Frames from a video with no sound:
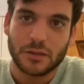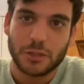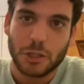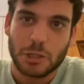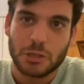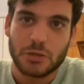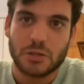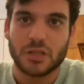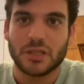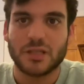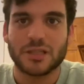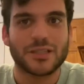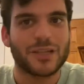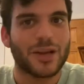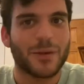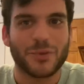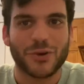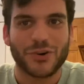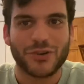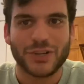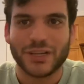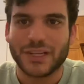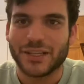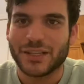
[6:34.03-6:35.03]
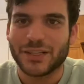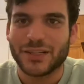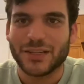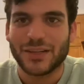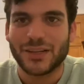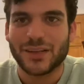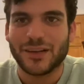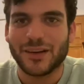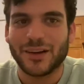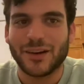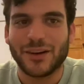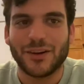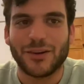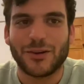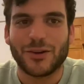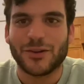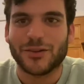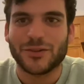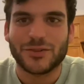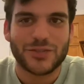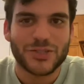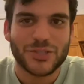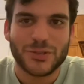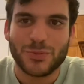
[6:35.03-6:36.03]
summery
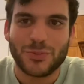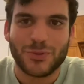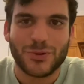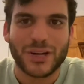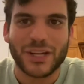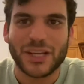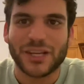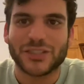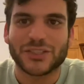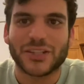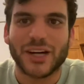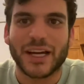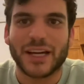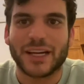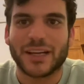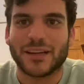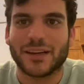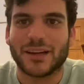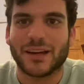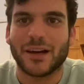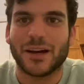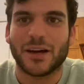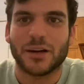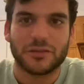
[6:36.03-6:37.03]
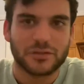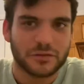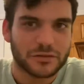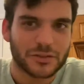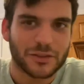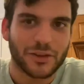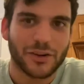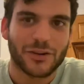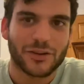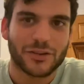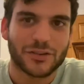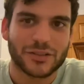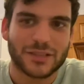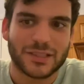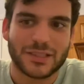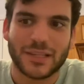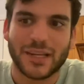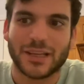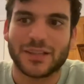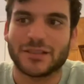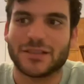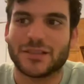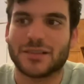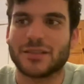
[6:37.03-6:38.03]
or spring-like floral
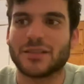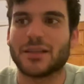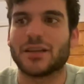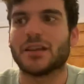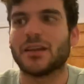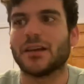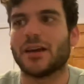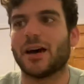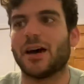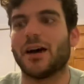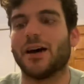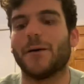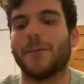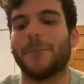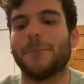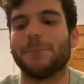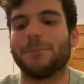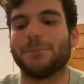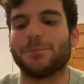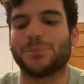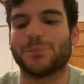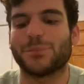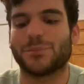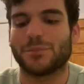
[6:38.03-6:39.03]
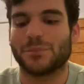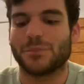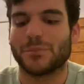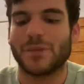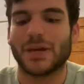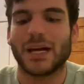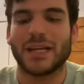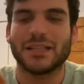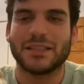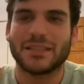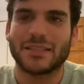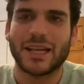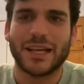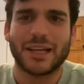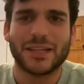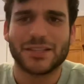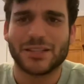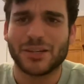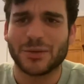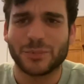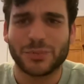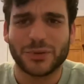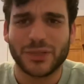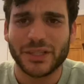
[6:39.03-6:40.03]
scents. I'd say it's
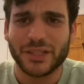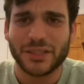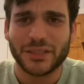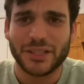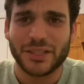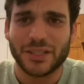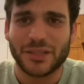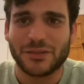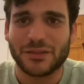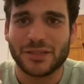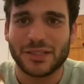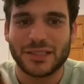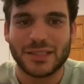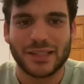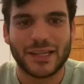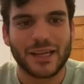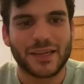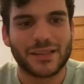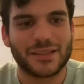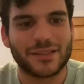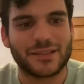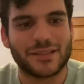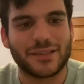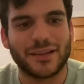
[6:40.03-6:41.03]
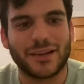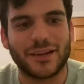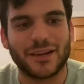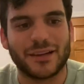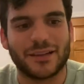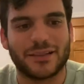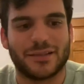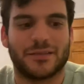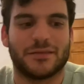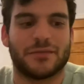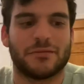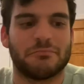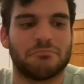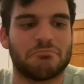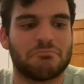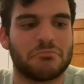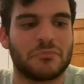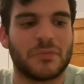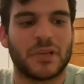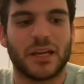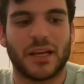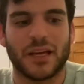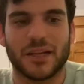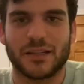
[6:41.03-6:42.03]
completely unisex.
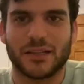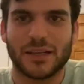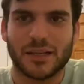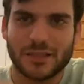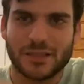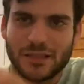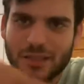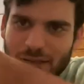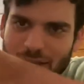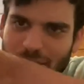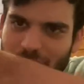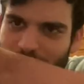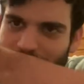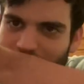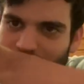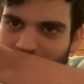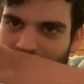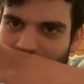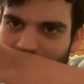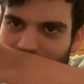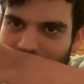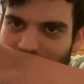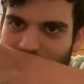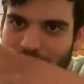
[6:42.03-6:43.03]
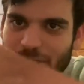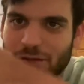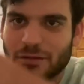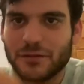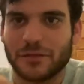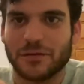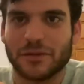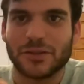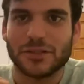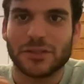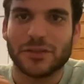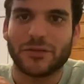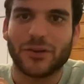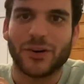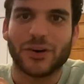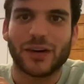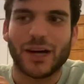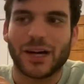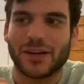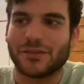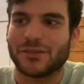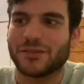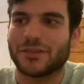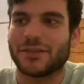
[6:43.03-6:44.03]
It doesn't, first of all, I
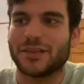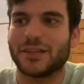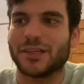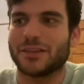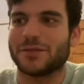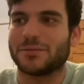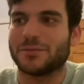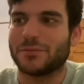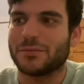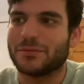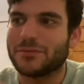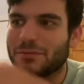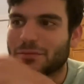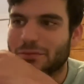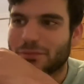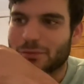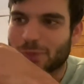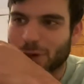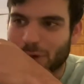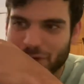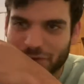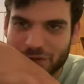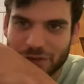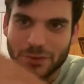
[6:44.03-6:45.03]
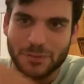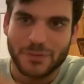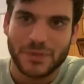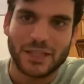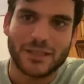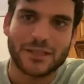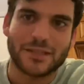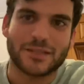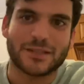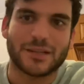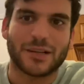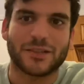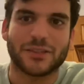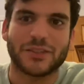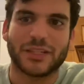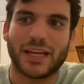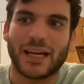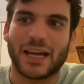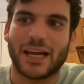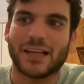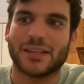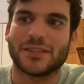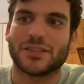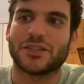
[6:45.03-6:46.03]
don't think perfume necessarily
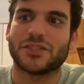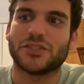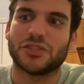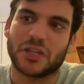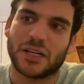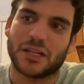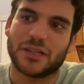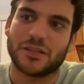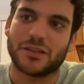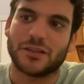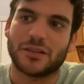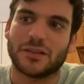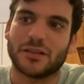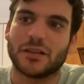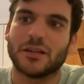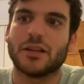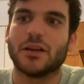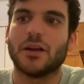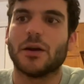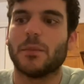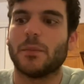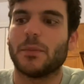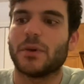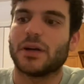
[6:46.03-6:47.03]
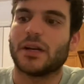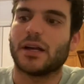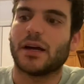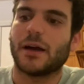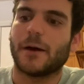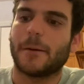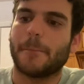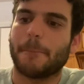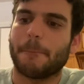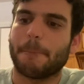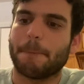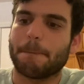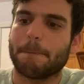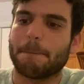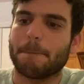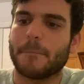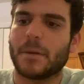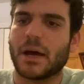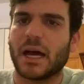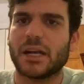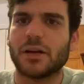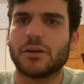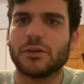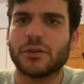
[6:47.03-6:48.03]
has a gender, but
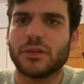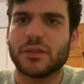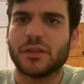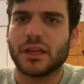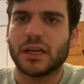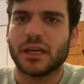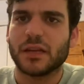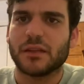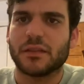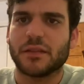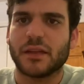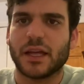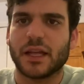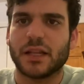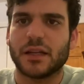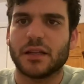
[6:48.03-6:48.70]
I don't think that